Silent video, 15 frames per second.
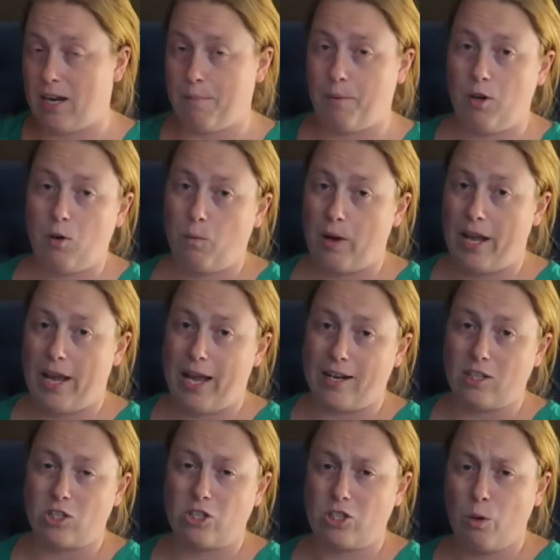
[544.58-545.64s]
it put away. And
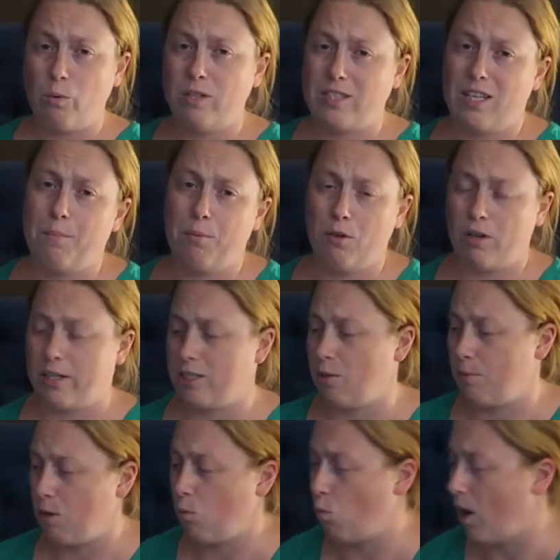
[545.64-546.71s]
it's so simple because there'll
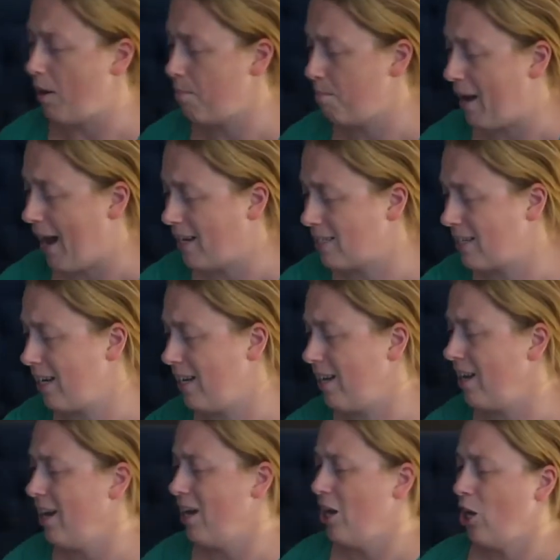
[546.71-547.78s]
be one basket,
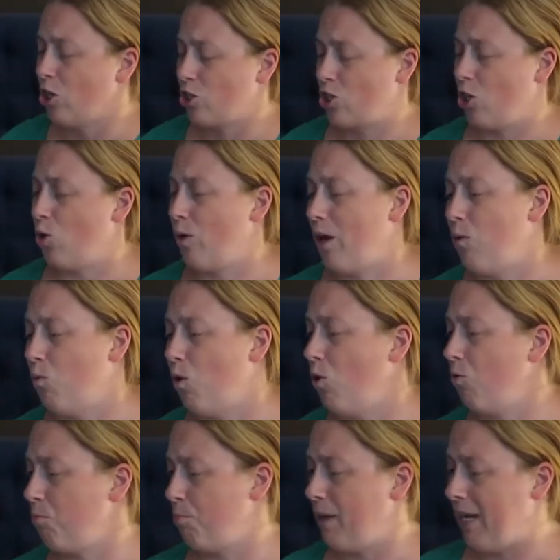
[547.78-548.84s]
so it
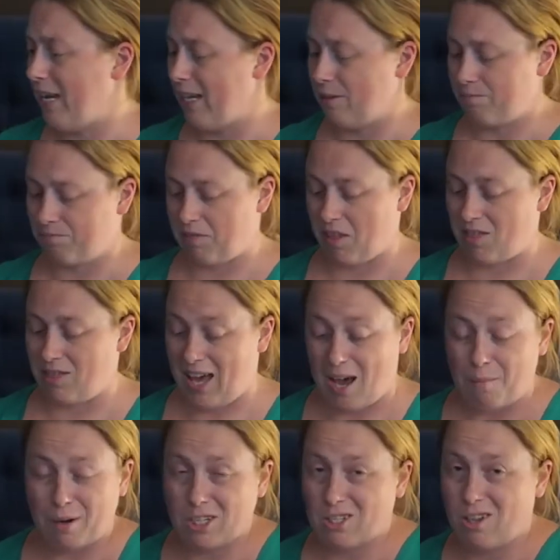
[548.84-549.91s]
won't be
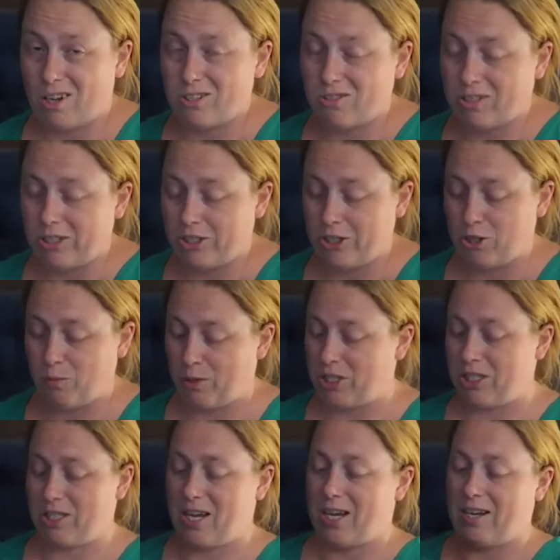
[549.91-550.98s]
that much laundry to do, which
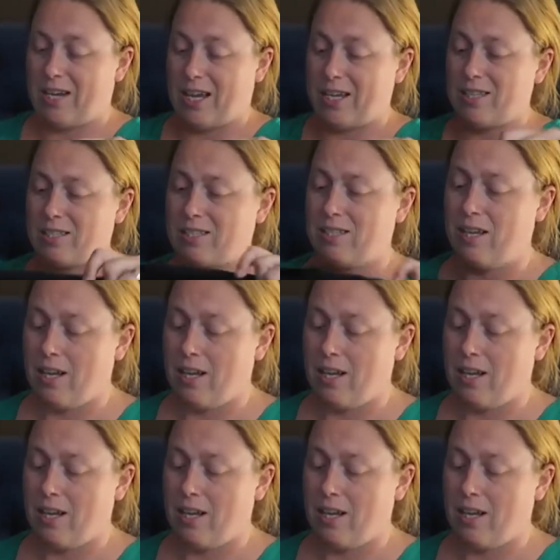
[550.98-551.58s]
is kind of nice.